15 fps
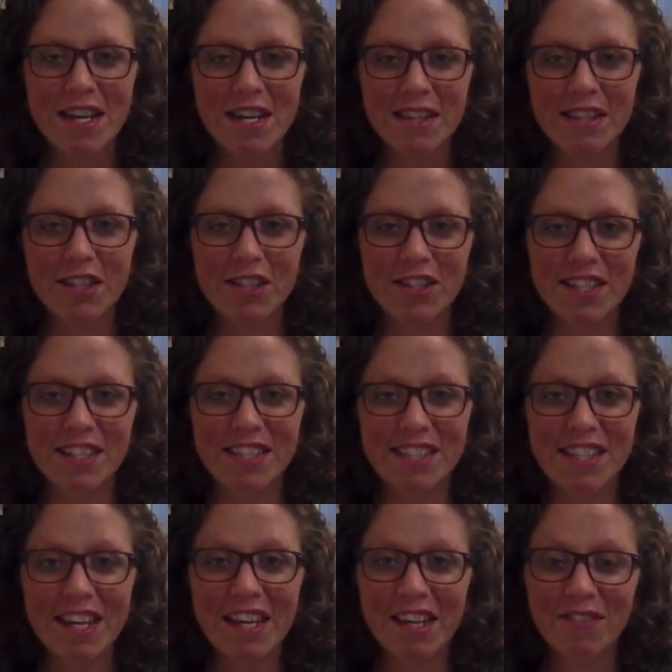There is a
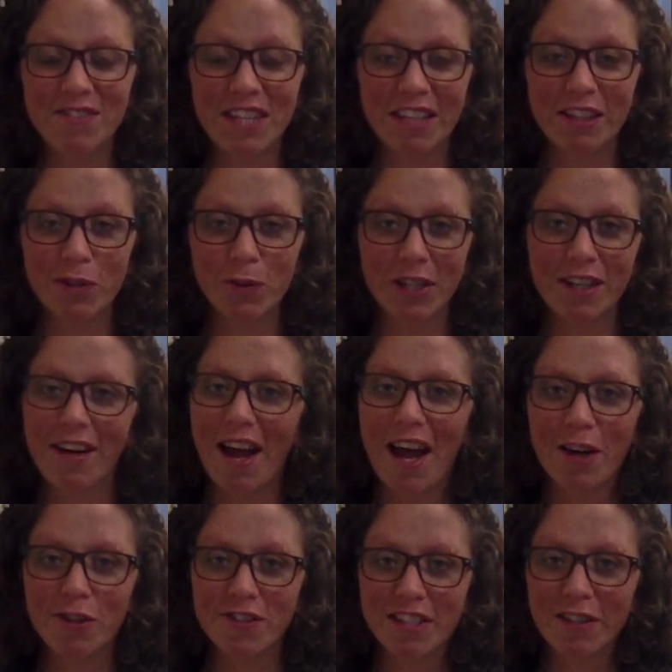State of Delaware
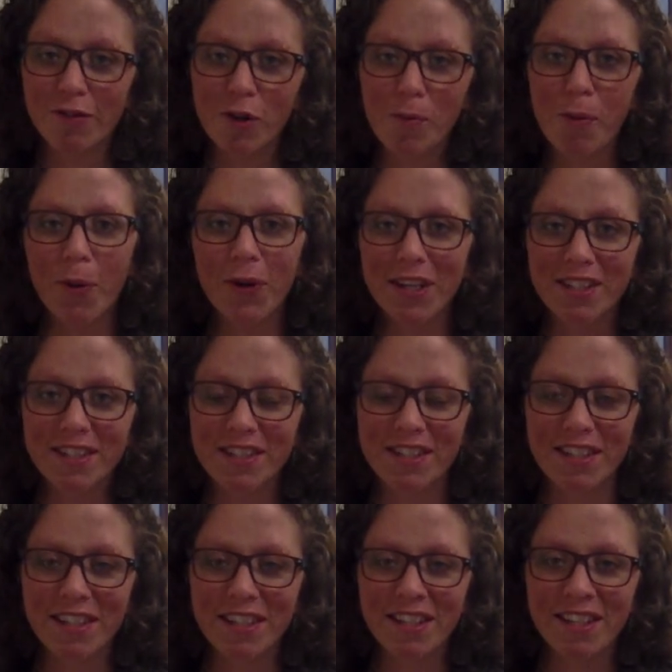housing report
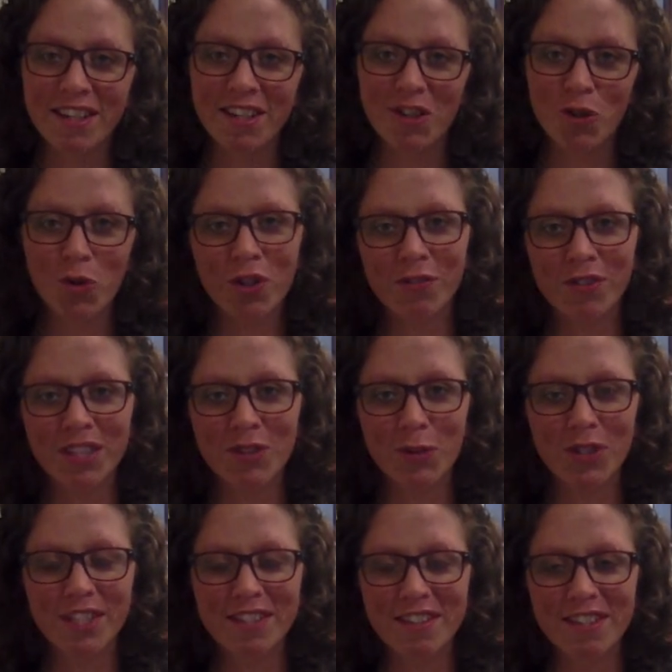in your
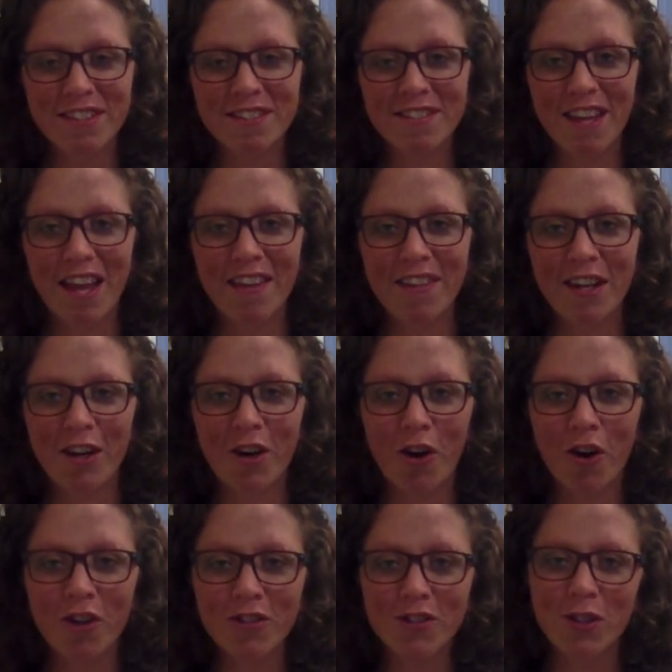resources, and there are
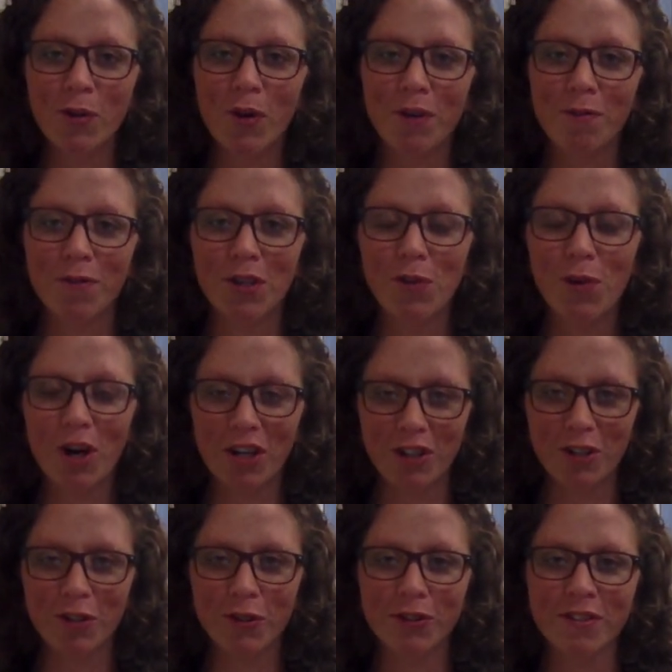also a few
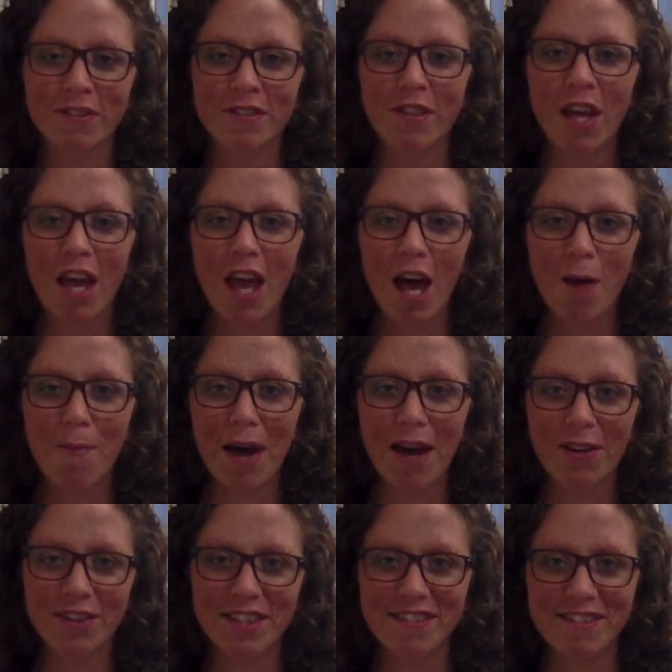articles
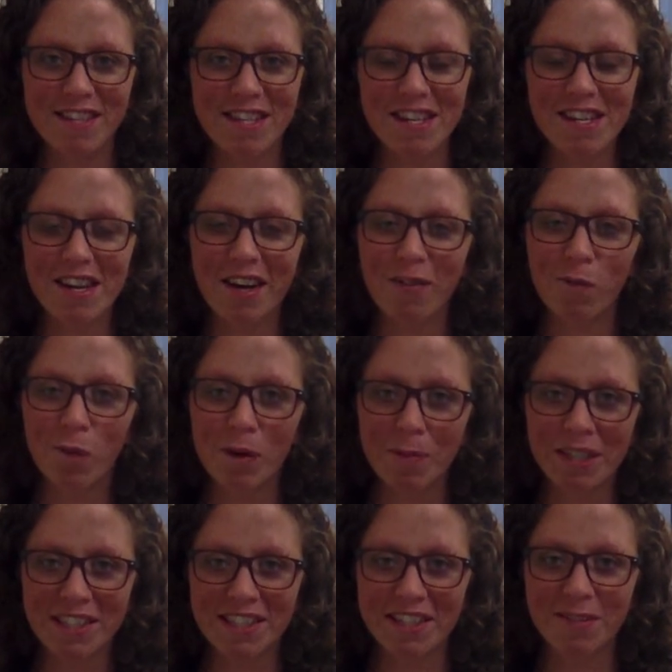about the city of
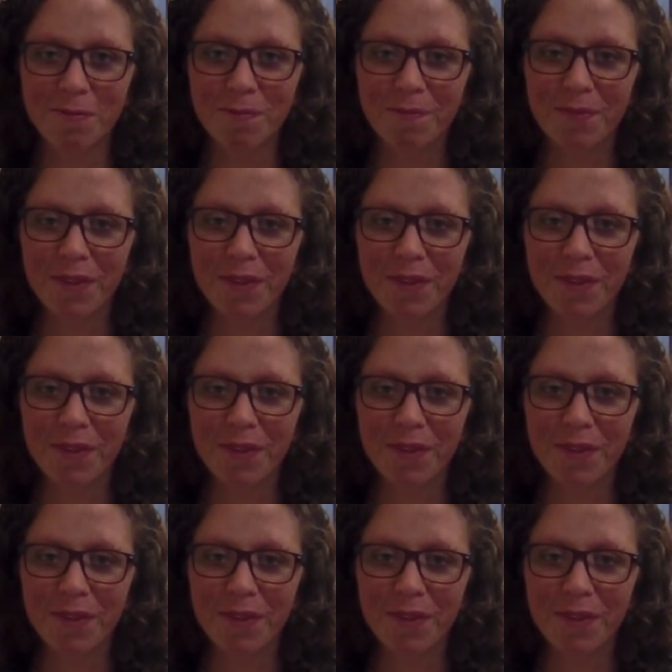Wilmington.